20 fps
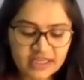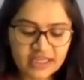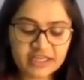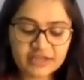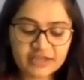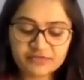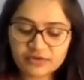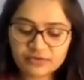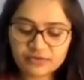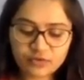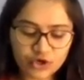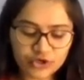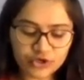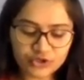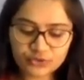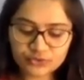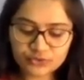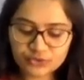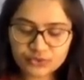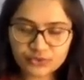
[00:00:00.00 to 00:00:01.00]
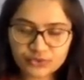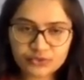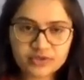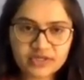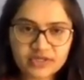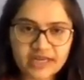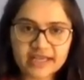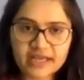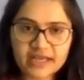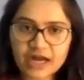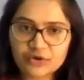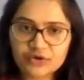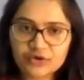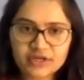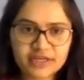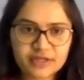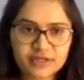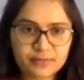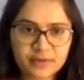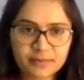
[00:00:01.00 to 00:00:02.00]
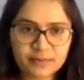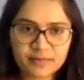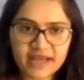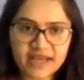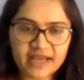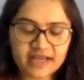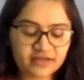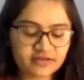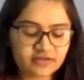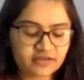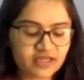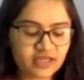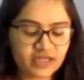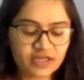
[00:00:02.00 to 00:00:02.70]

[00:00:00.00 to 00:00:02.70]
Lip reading: He will walk you through like how did he prepare,